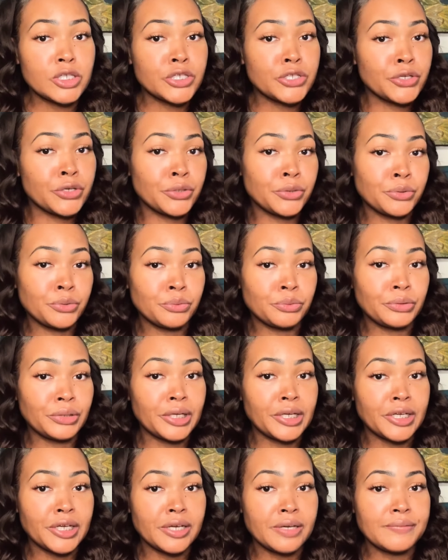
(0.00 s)
soon,
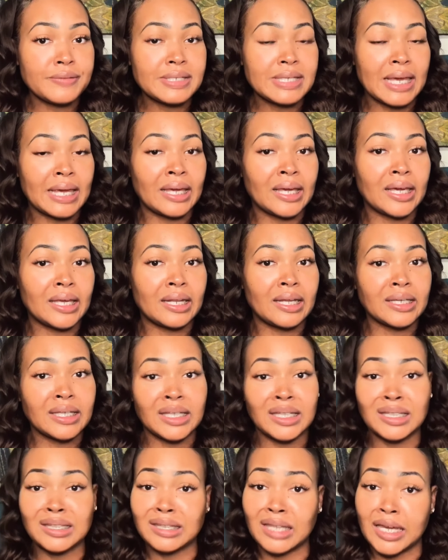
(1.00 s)
loves, and
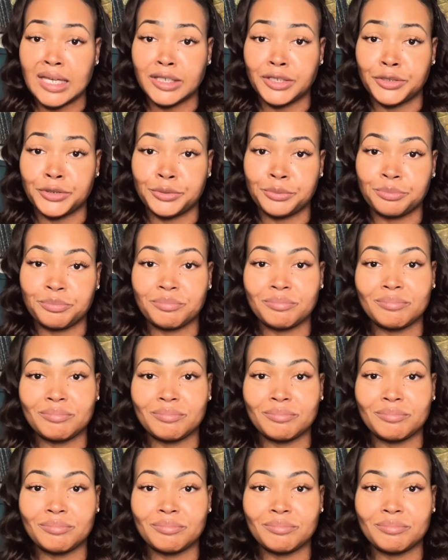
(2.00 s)
again, thank you.